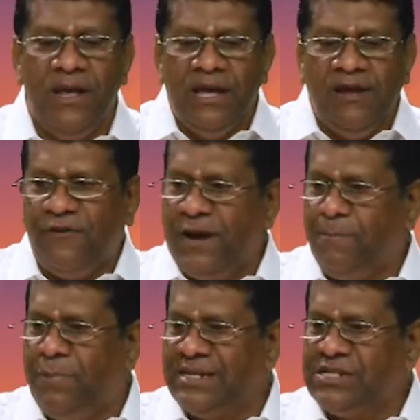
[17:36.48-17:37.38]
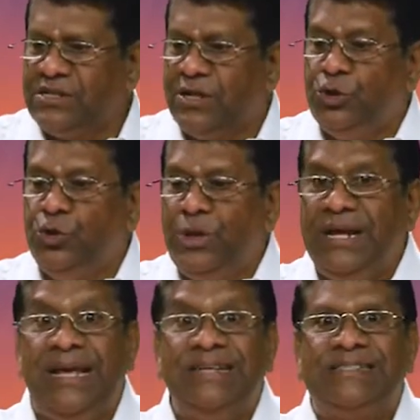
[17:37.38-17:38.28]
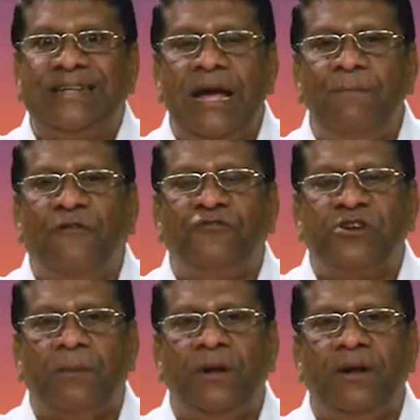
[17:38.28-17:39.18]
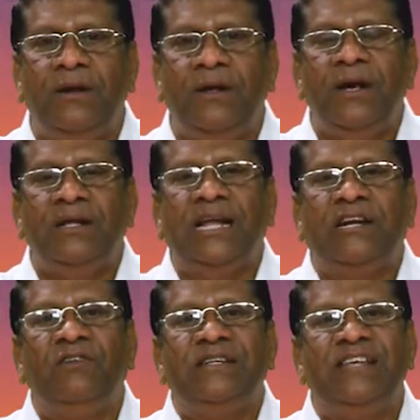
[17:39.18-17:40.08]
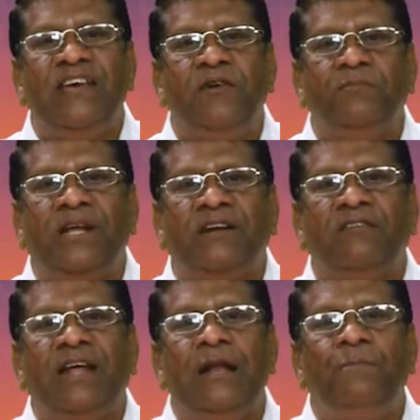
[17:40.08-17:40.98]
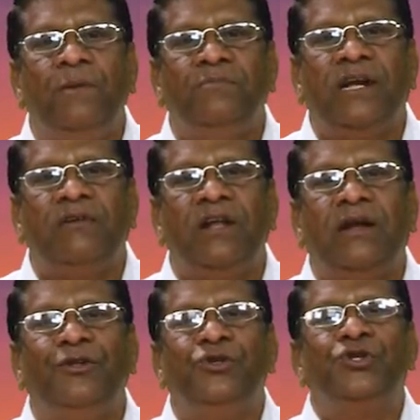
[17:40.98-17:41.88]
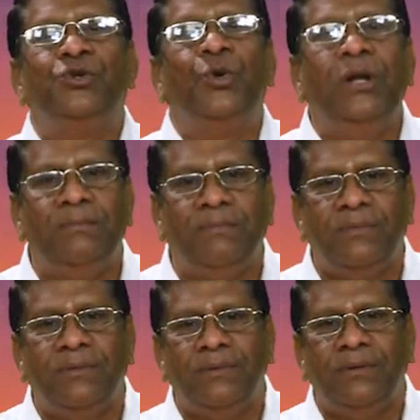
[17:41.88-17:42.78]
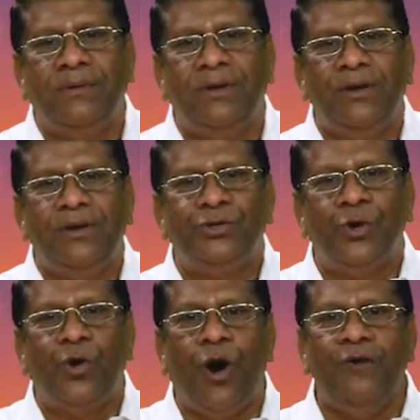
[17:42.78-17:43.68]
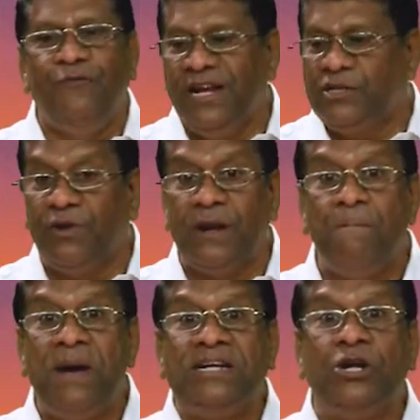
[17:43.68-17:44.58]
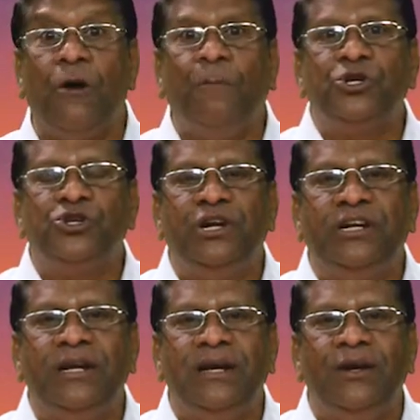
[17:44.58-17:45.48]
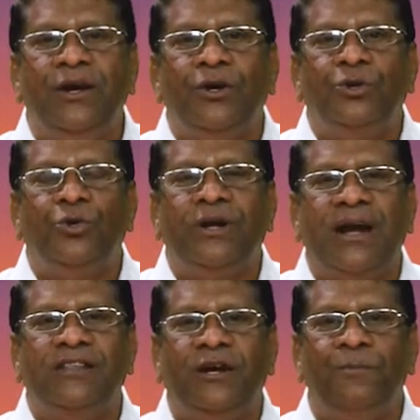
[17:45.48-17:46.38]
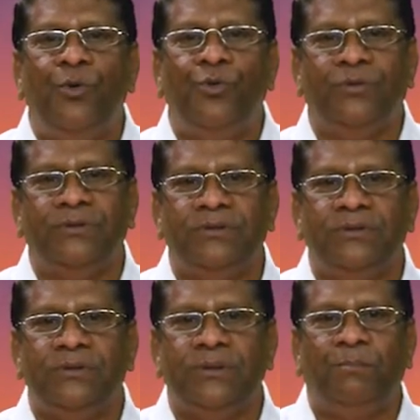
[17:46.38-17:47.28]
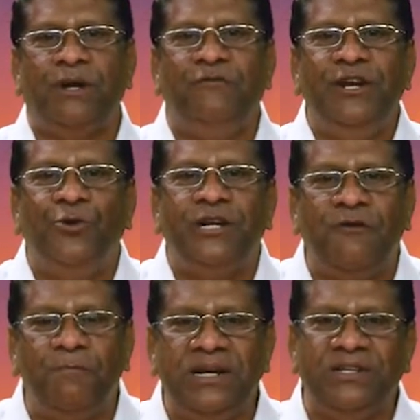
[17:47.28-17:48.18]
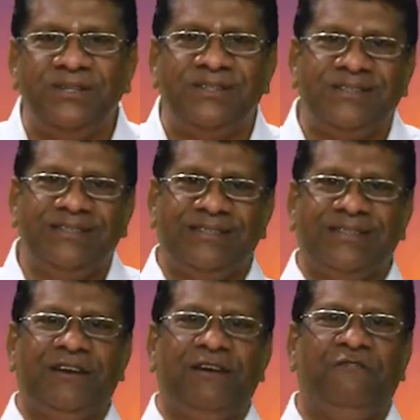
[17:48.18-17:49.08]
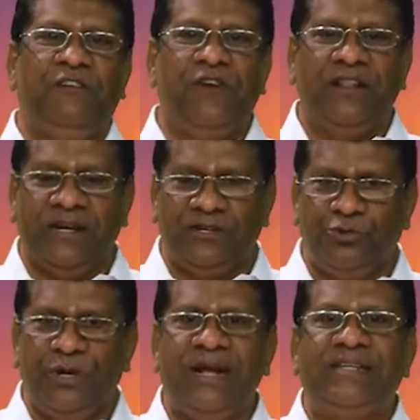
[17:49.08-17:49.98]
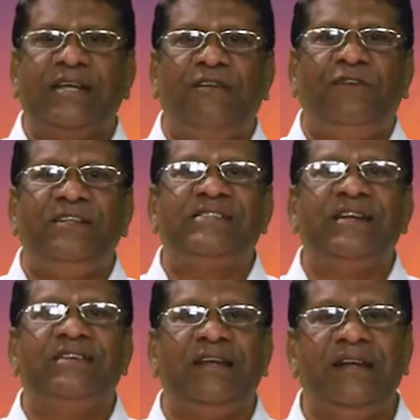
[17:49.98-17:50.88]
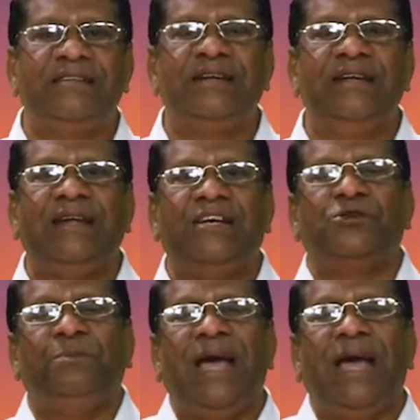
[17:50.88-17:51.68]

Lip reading: if I bless during His time of trouble, that will save him, that will help him, that will console him. So God waits for a better opportunity to grant that boon. But we don't have patience. We feel that today itself, instantaneously, it has to be